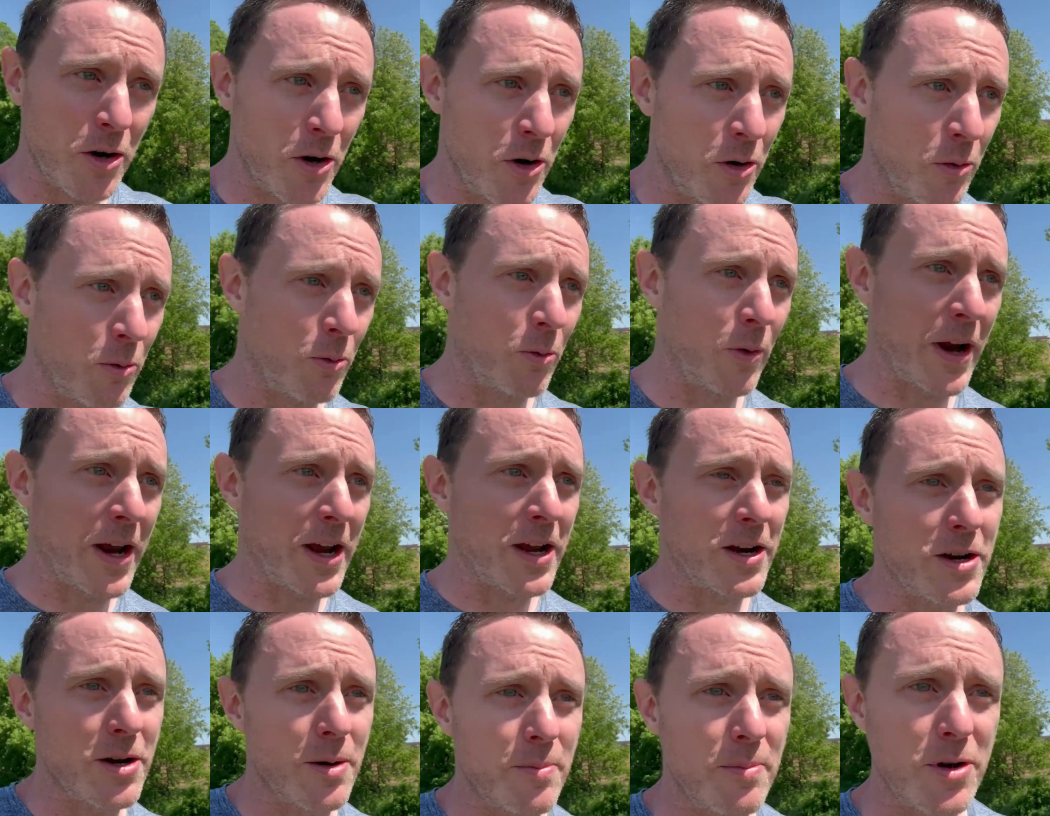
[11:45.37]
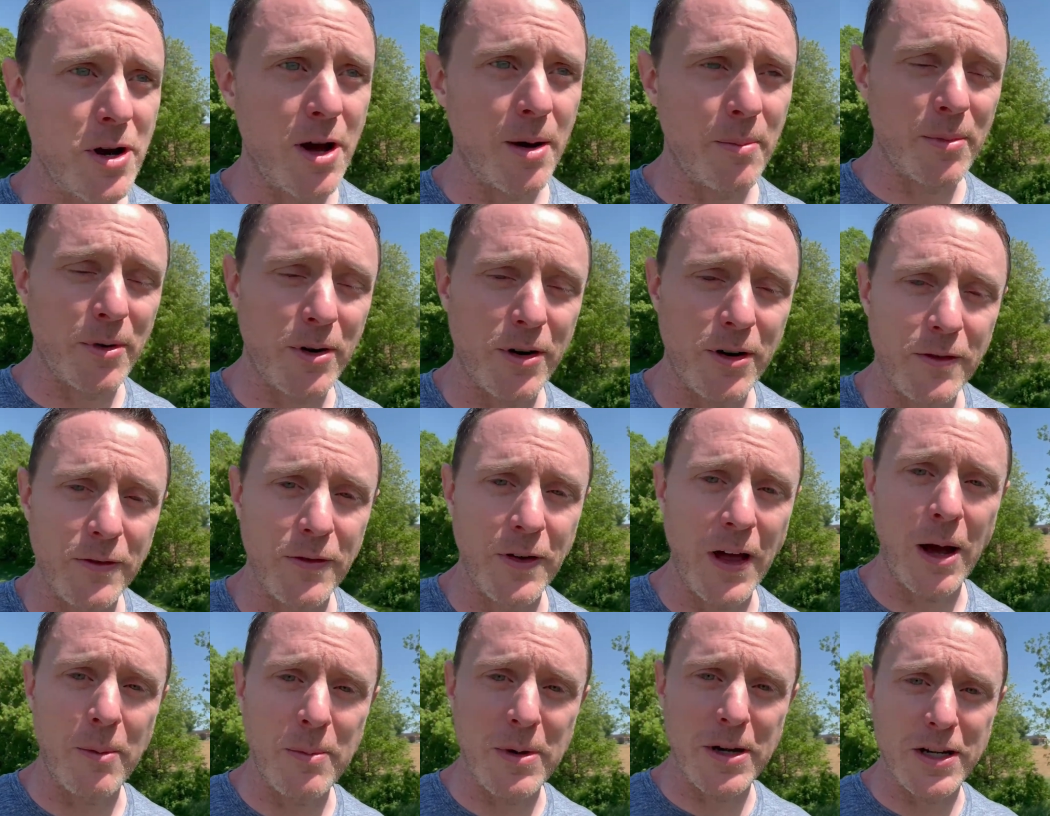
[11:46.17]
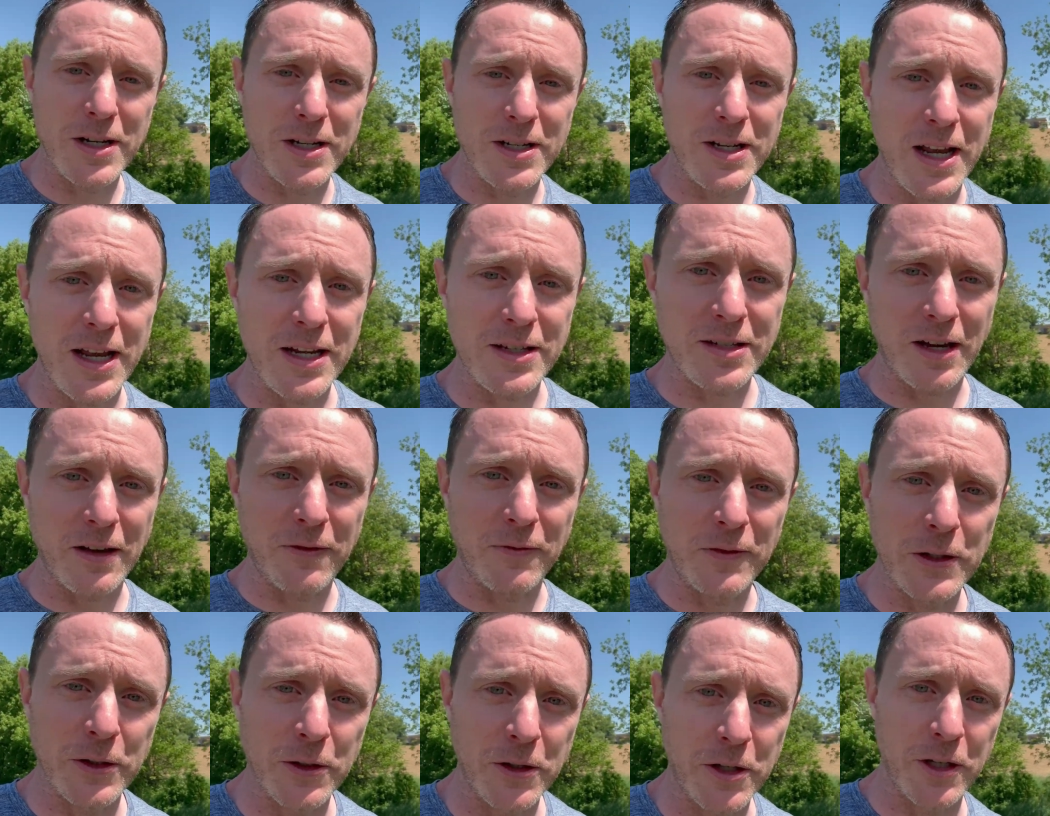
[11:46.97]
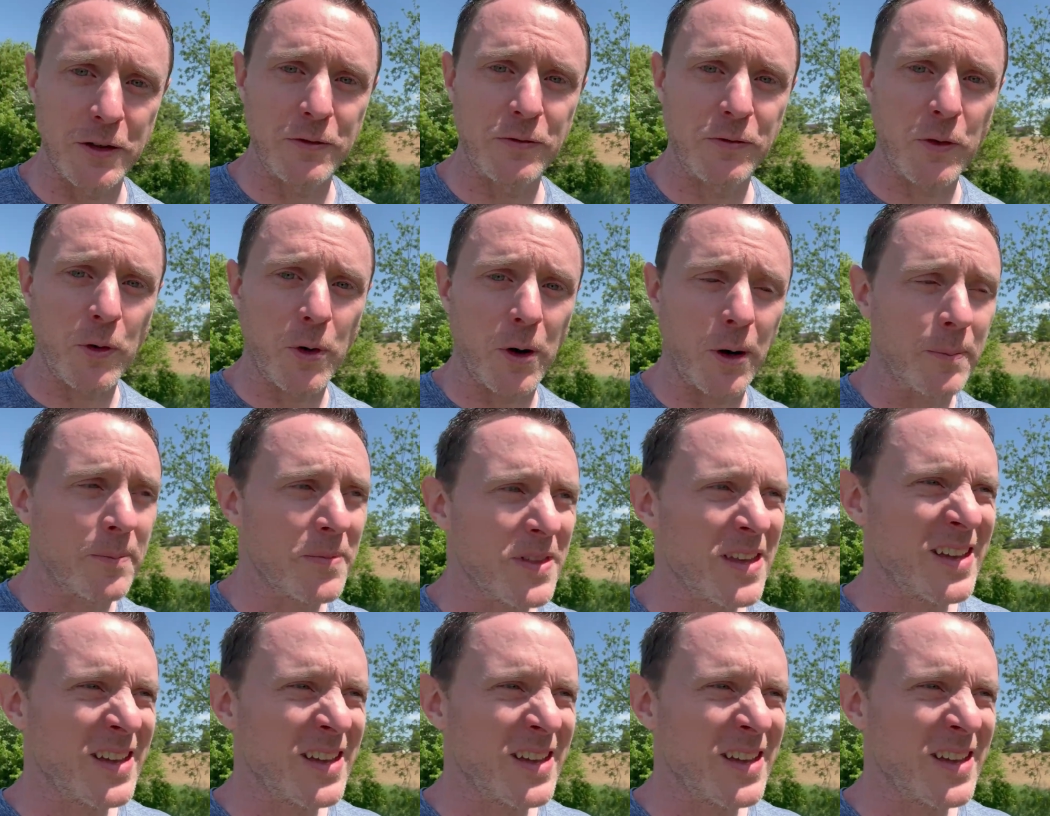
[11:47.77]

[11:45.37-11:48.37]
random number of how many days I feel good for,